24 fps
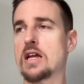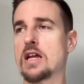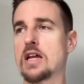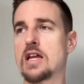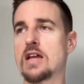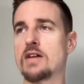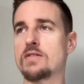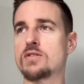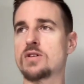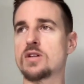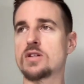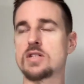
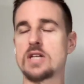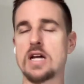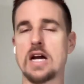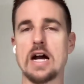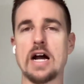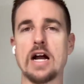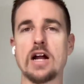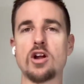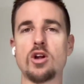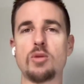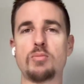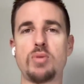gives us a
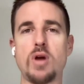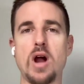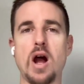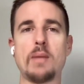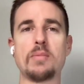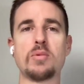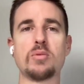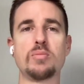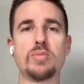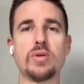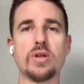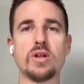higher
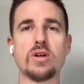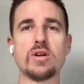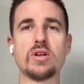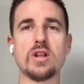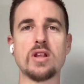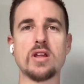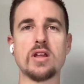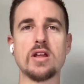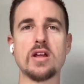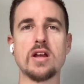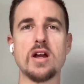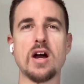
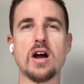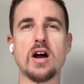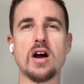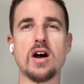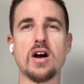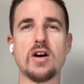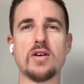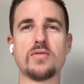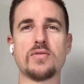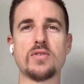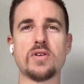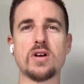probability
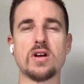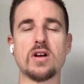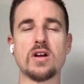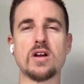of